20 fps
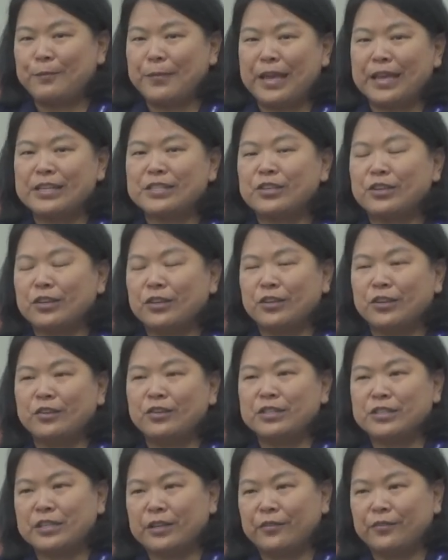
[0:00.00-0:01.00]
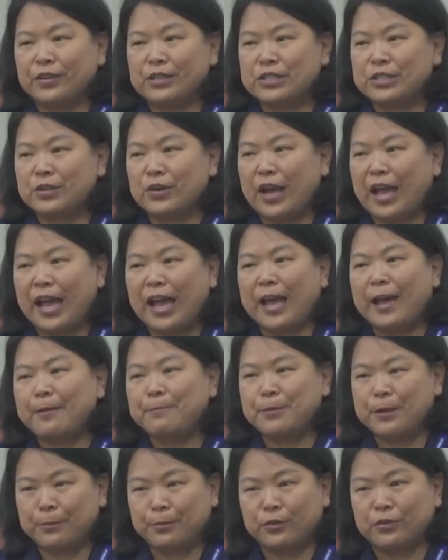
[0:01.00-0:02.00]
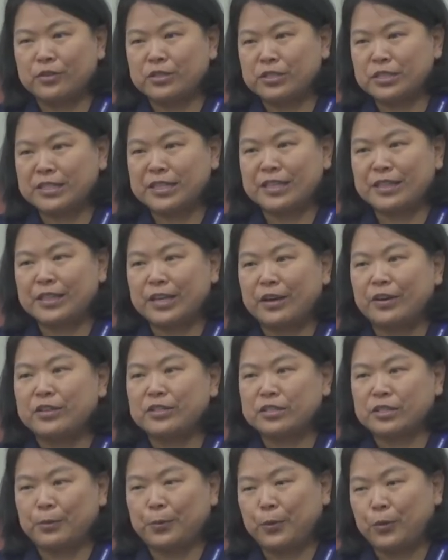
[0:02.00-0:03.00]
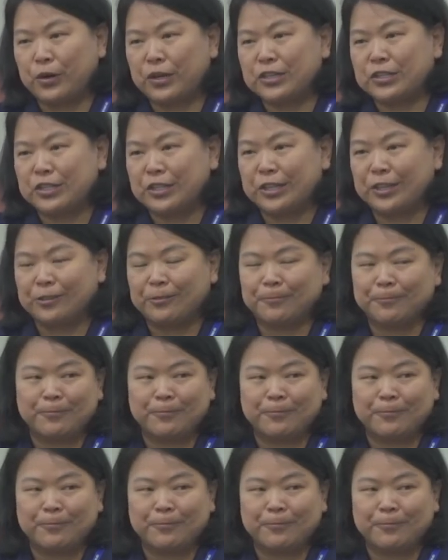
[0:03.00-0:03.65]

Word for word: makes a huge difference to have people to sit there and support you.